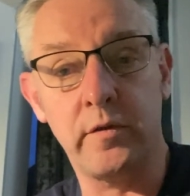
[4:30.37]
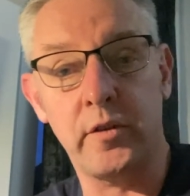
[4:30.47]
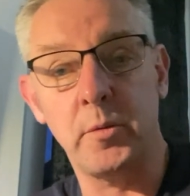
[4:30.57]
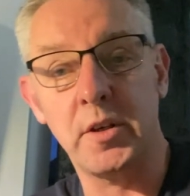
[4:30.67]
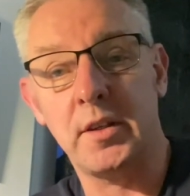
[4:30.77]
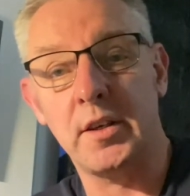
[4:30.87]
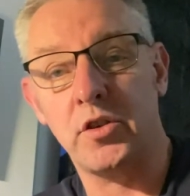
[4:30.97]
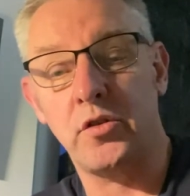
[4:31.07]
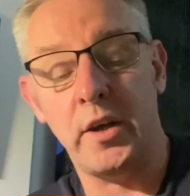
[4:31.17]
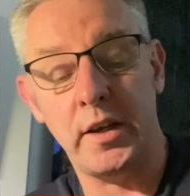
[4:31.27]
from his
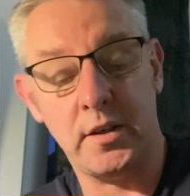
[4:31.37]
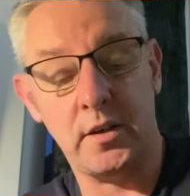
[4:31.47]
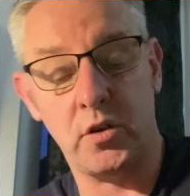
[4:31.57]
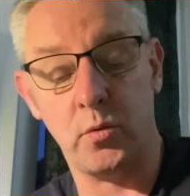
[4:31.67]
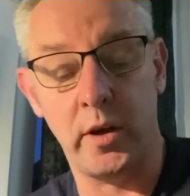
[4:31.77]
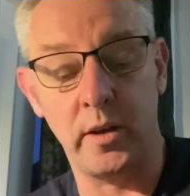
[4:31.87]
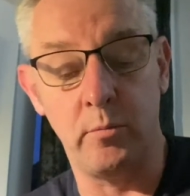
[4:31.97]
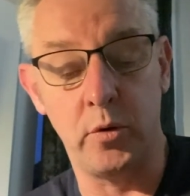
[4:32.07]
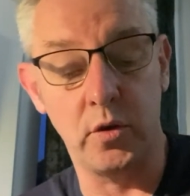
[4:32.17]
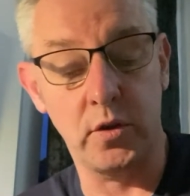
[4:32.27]
distressed suede
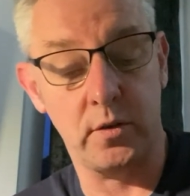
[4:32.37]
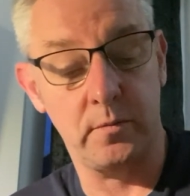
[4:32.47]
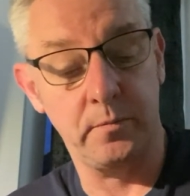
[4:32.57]
boots.